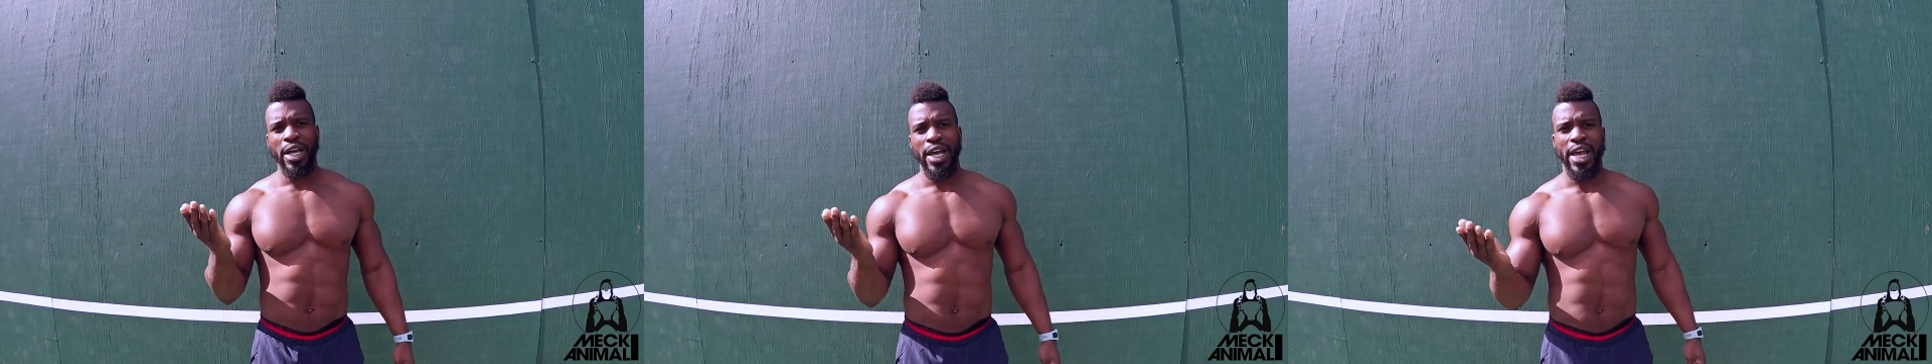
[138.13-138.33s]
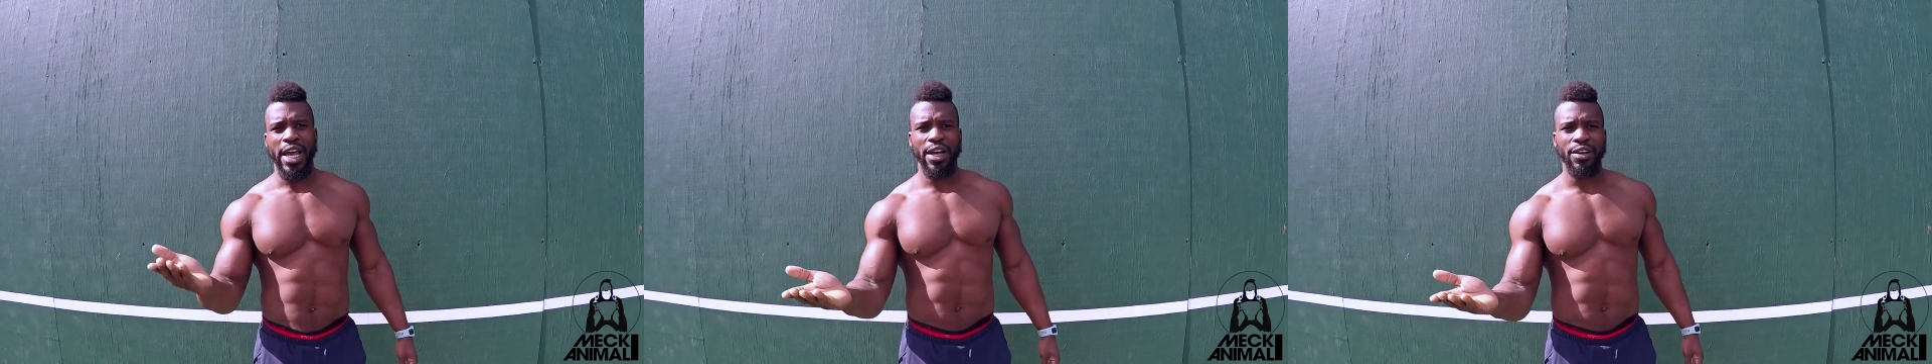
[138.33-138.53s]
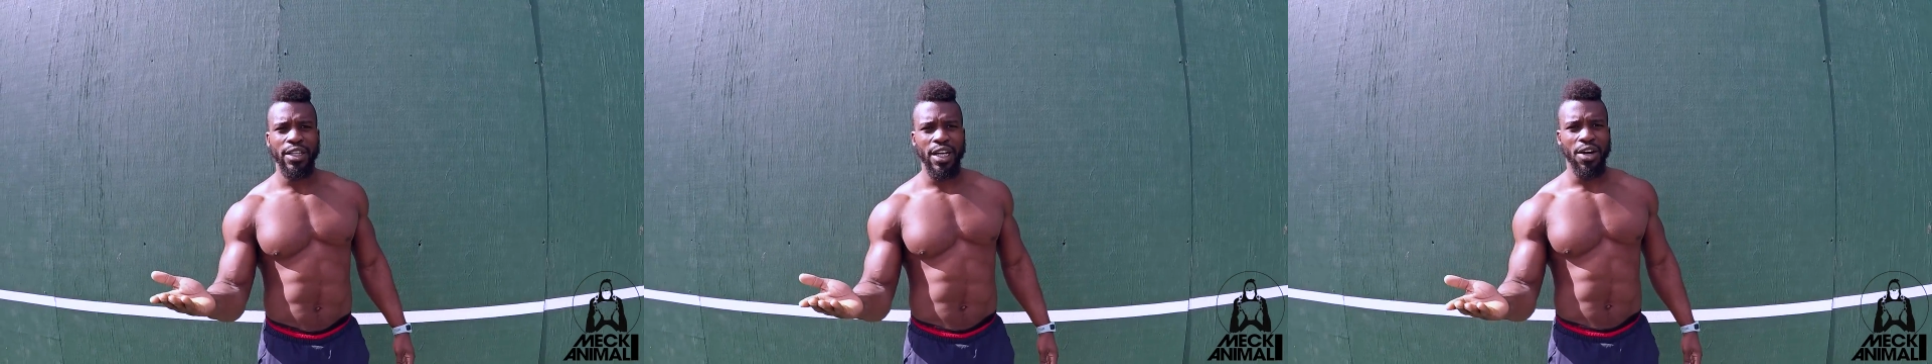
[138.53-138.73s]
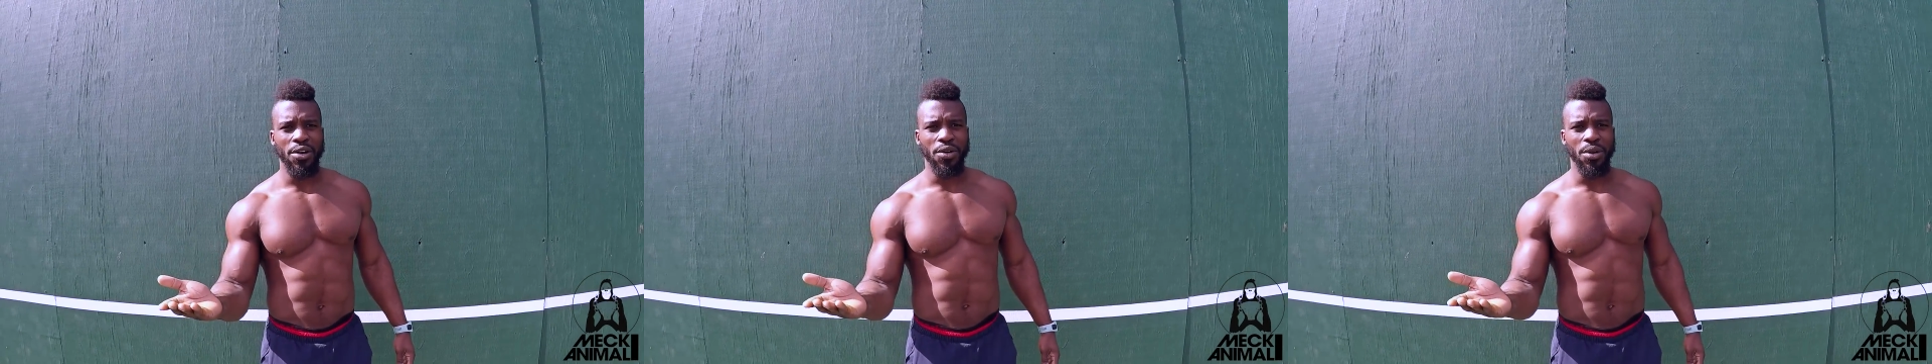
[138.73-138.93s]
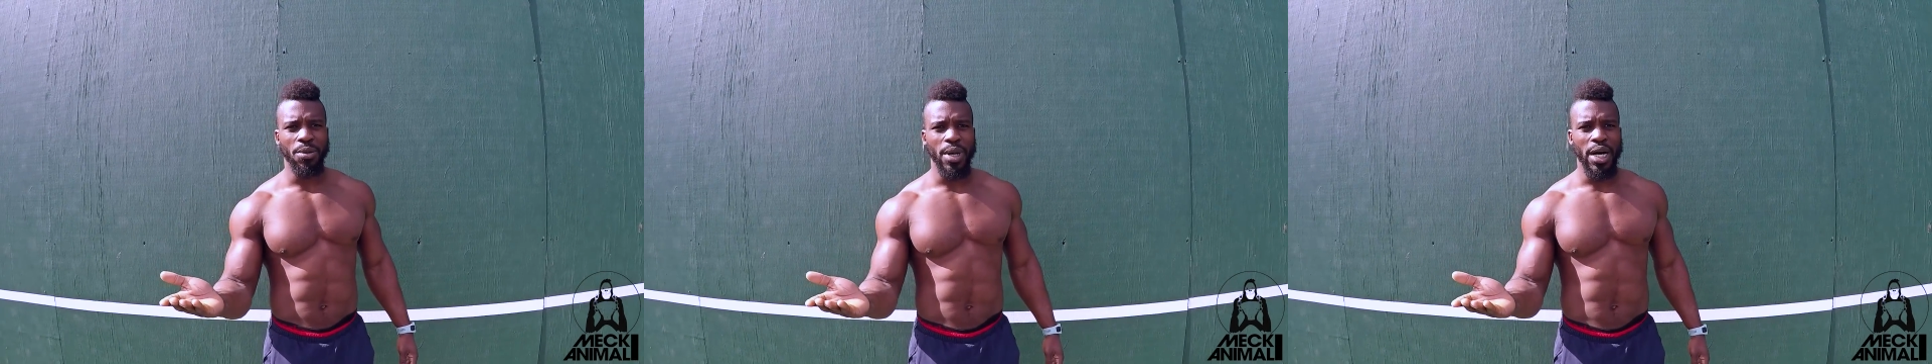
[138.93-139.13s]
hang on that
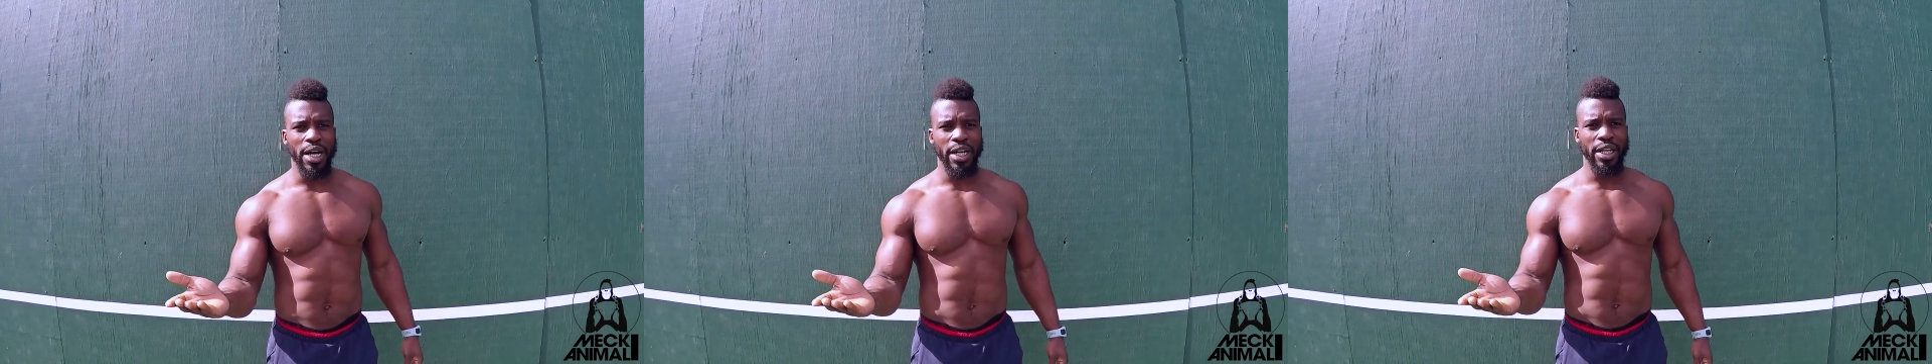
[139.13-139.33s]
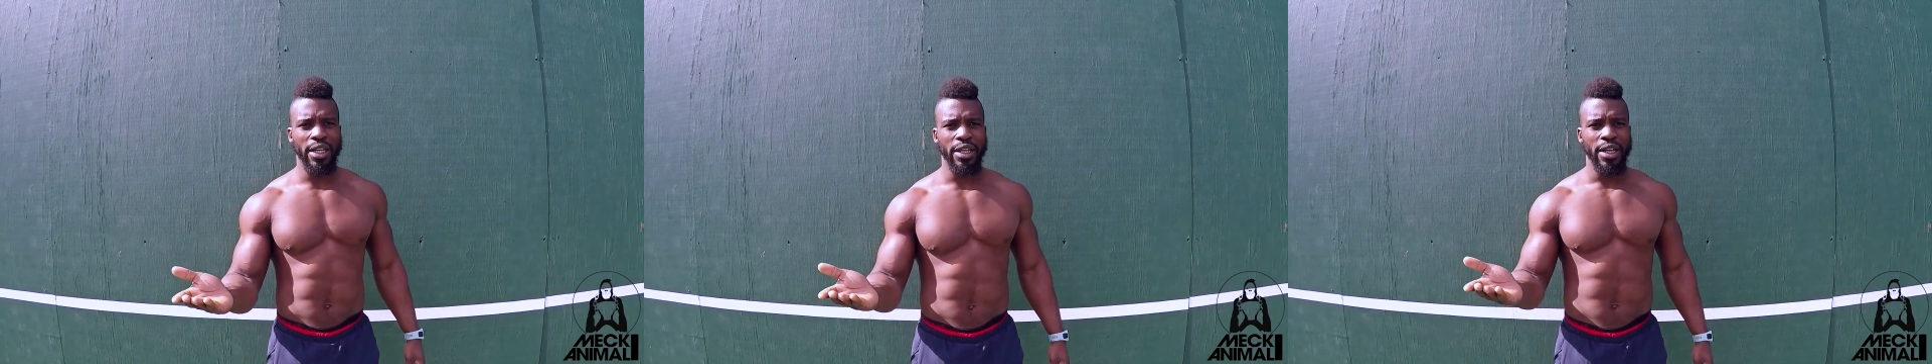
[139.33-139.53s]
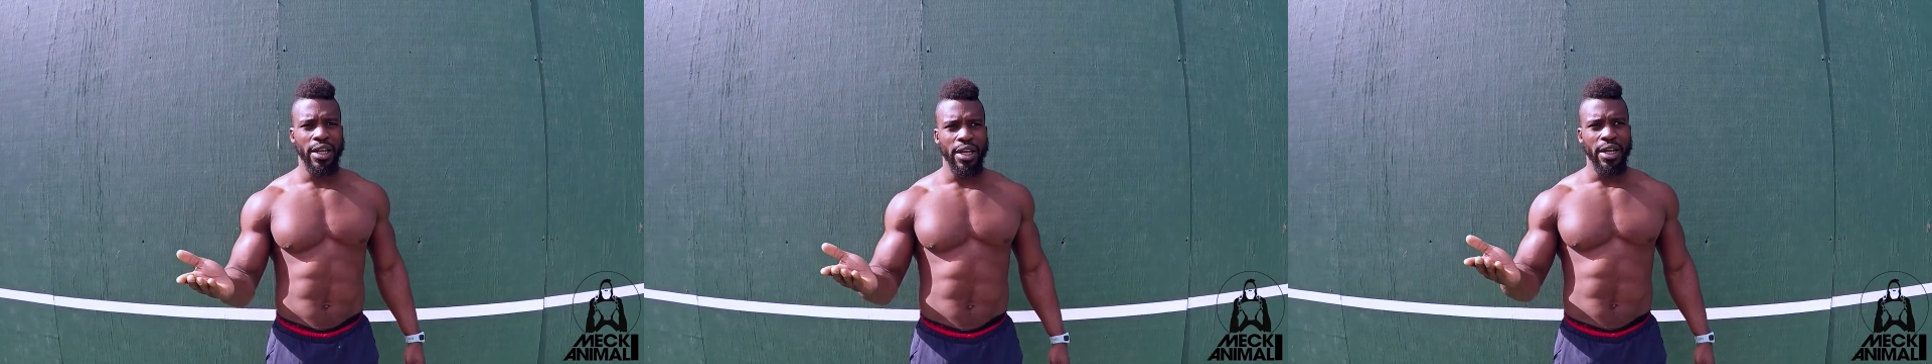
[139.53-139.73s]
hollow body,